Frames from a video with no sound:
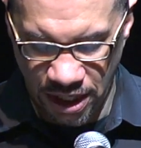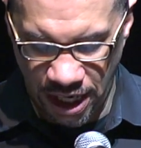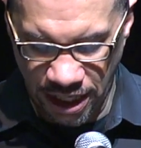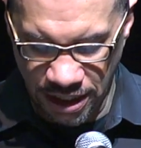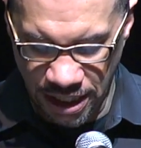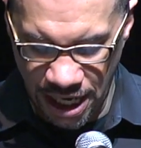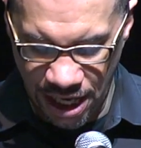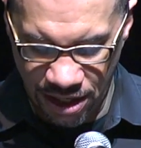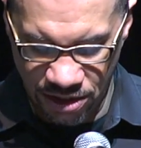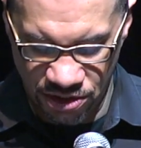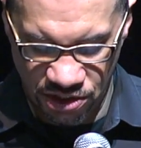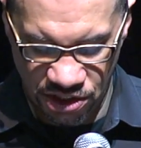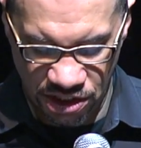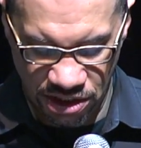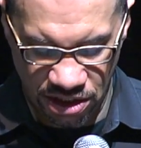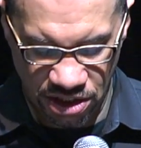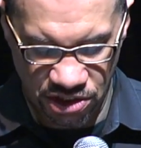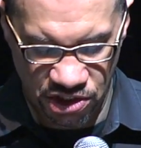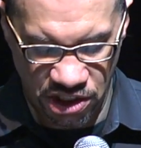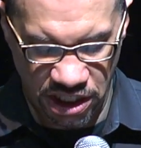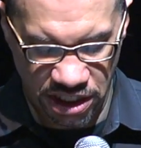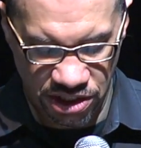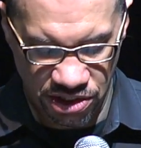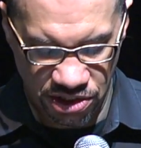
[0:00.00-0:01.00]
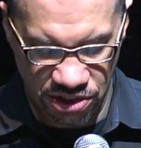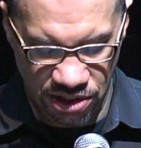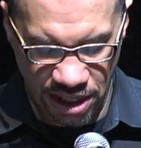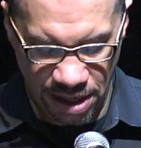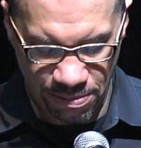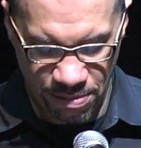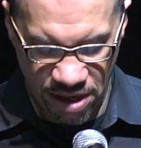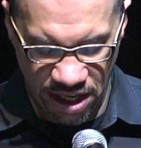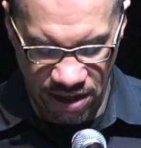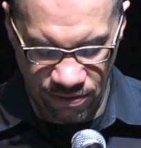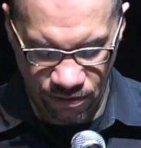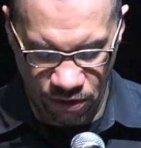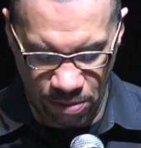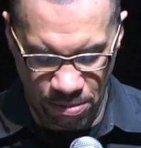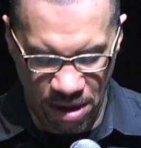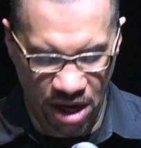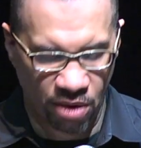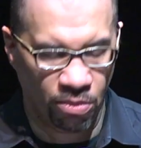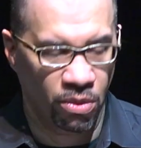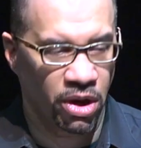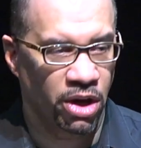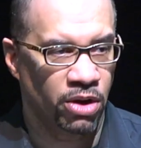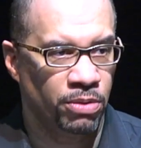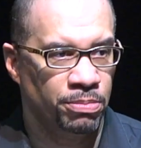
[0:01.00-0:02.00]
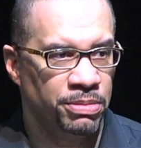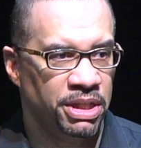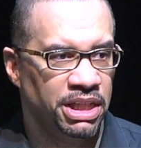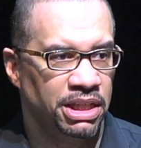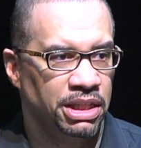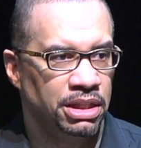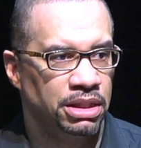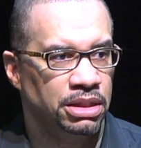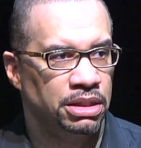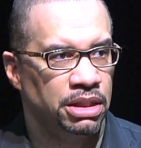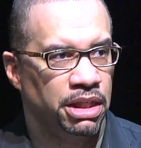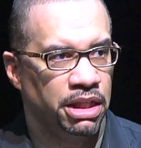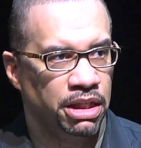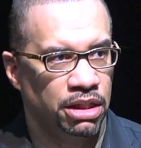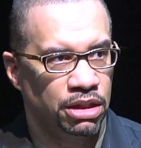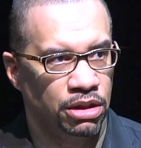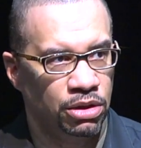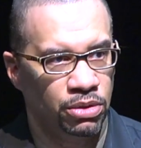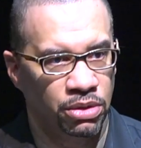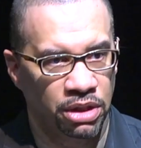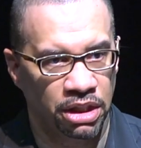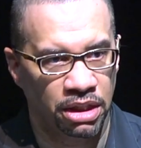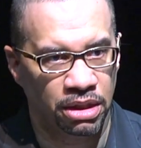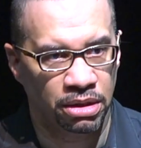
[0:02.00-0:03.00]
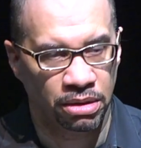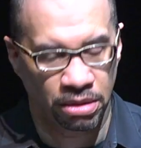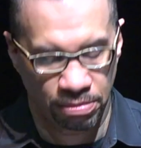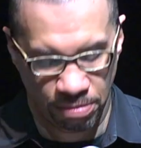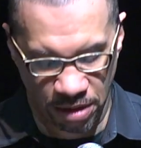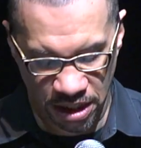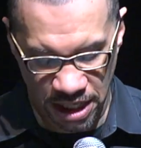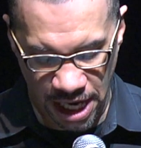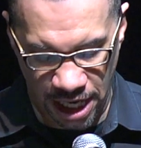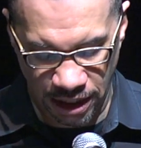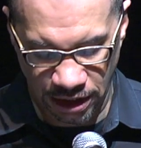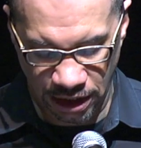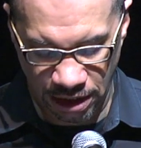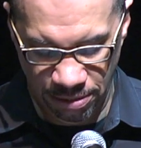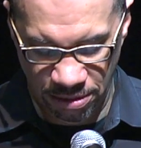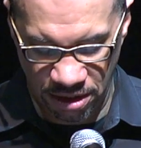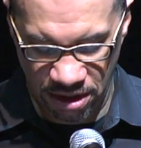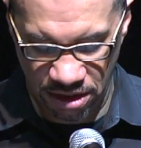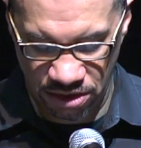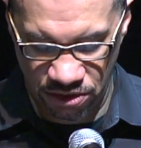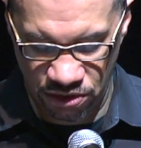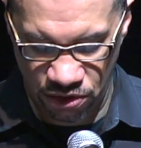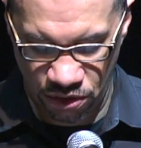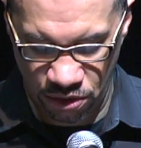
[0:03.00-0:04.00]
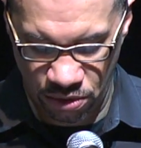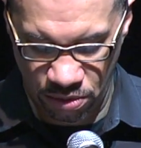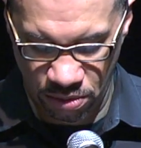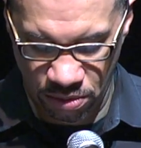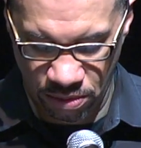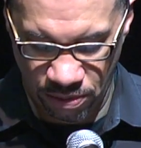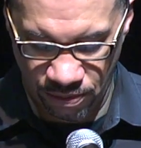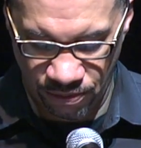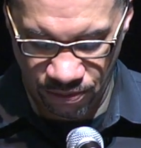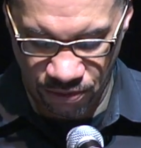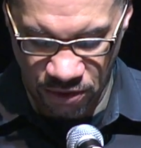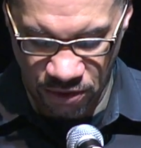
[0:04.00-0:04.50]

acknowledging the changes I made for my well-being, including, but not limited to,